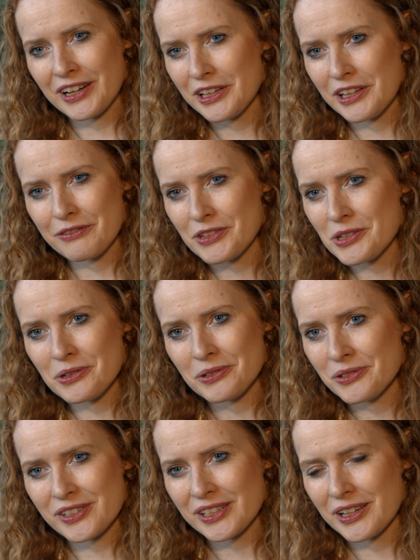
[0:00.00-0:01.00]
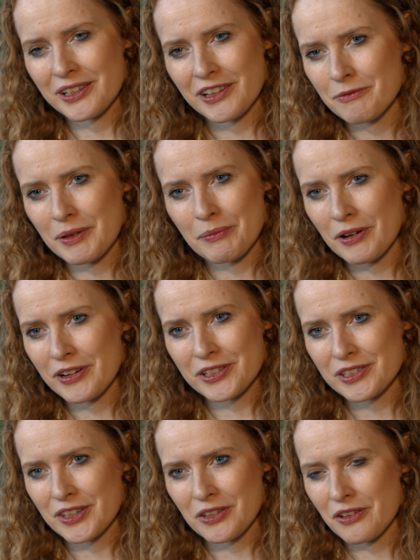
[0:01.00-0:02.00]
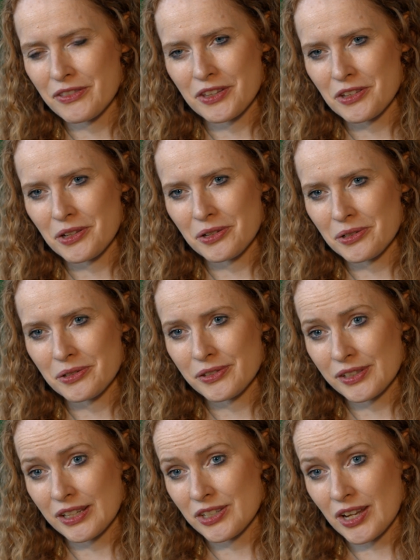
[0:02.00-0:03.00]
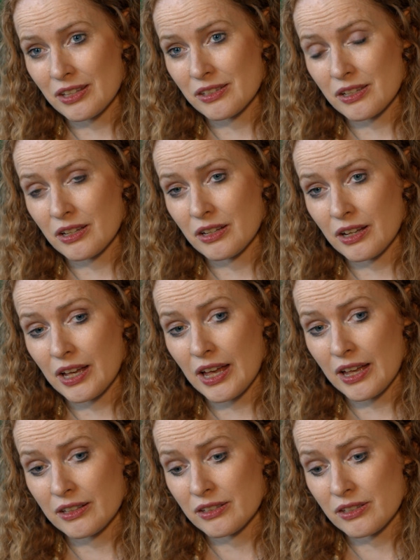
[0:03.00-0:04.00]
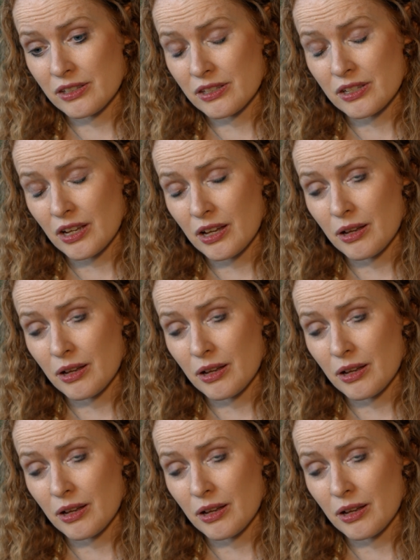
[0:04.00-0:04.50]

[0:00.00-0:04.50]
love news. I love being part of the news agenda, and